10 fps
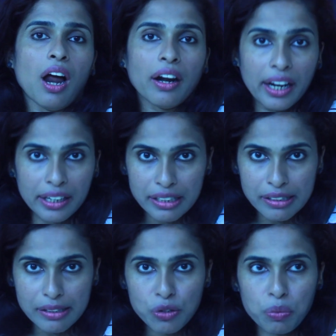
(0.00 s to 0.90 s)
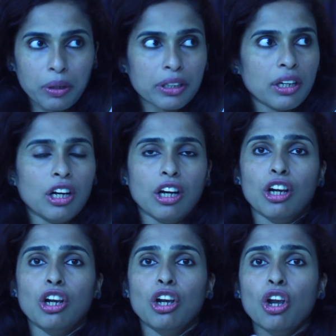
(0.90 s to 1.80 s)
Indians with a
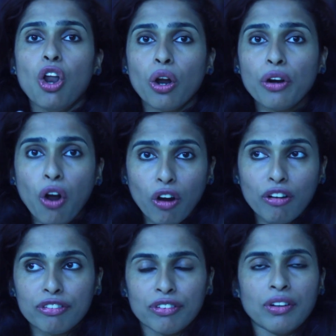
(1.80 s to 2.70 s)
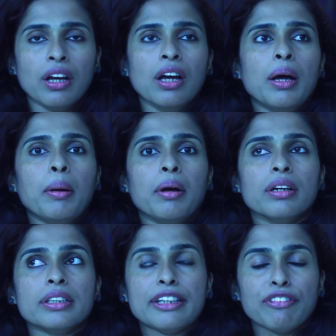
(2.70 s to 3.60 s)
lot of
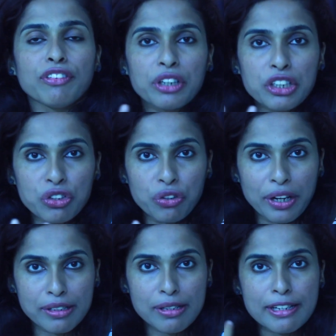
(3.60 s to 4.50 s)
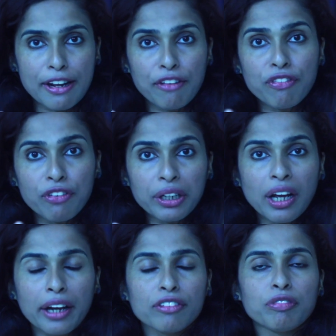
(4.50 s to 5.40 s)
different races, different
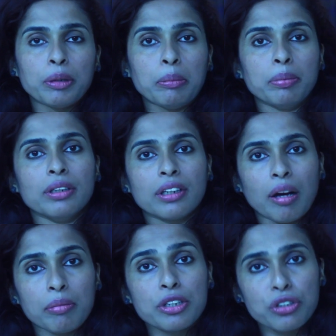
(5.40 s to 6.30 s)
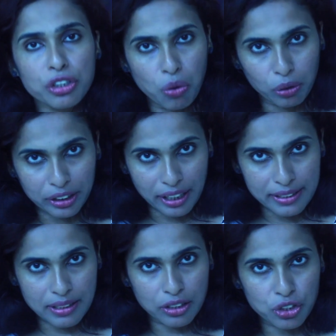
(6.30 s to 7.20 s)
kind of people come into the
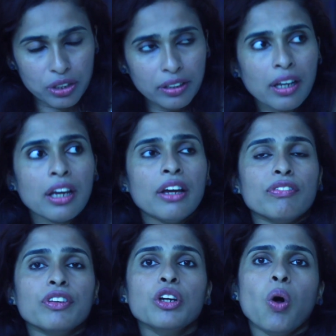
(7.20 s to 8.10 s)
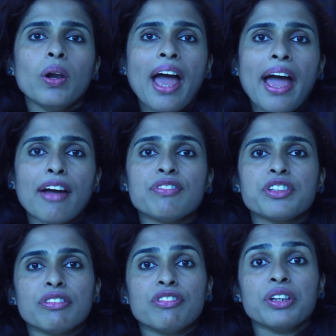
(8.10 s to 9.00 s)
organization. We all have
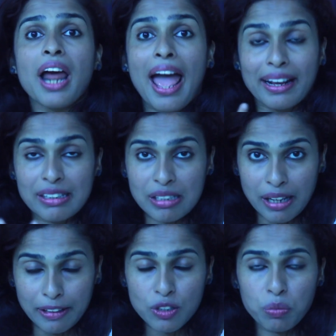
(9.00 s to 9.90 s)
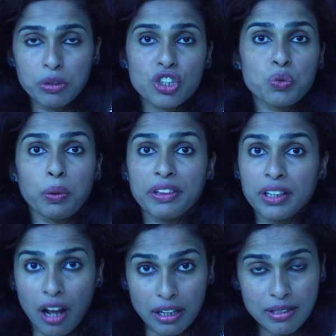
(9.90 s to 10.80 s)
different accents which is
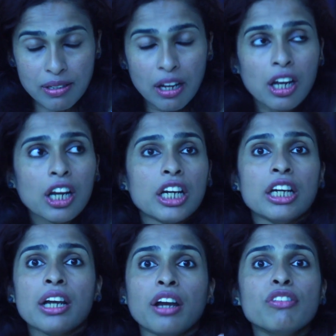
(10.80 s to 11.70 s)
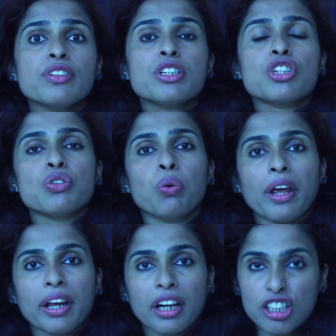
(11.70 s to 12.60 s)
within us. None of us know
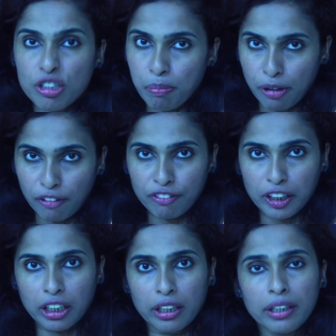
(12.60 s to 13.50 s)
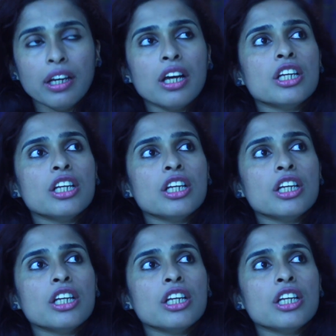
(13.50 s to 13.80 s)
English perfectly.